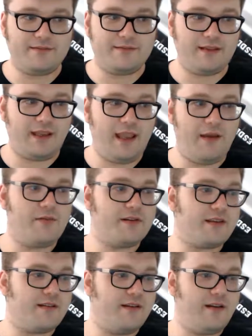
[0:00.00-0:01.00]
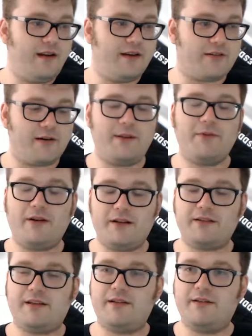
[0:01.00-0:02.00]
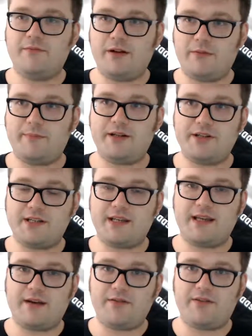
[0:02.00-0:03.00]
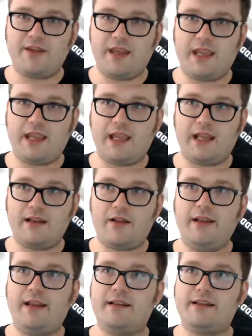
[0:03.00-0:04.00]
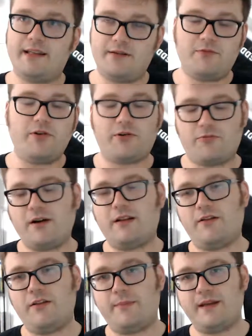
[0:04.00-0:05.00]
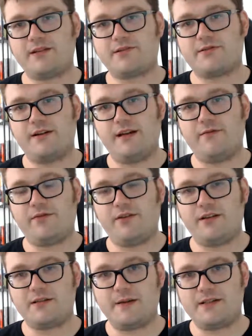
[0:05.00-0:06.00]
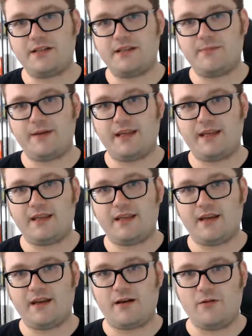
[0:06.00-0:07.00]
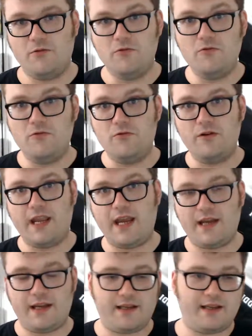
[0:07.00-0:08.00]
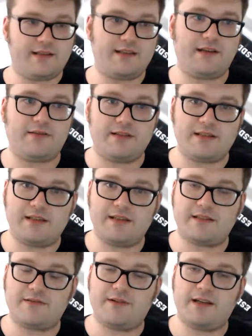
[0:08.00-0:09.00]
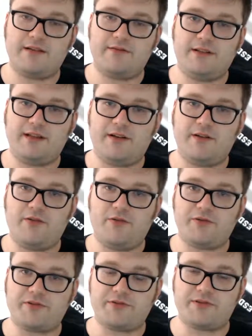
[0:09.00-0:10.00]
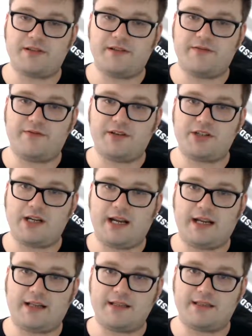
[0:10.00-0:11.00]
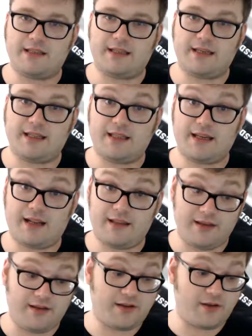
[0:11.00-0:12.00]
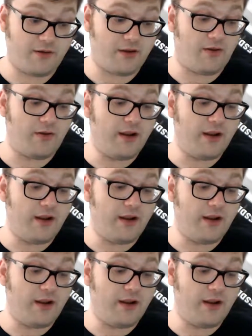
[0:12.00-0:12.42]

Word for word: It was an incredibly well done, well budgeted out thing, and it did work well on the big screen, for especially the big ooh yeah sequences where, you know, all sorts of shenanigans and dilly-dallying are going on.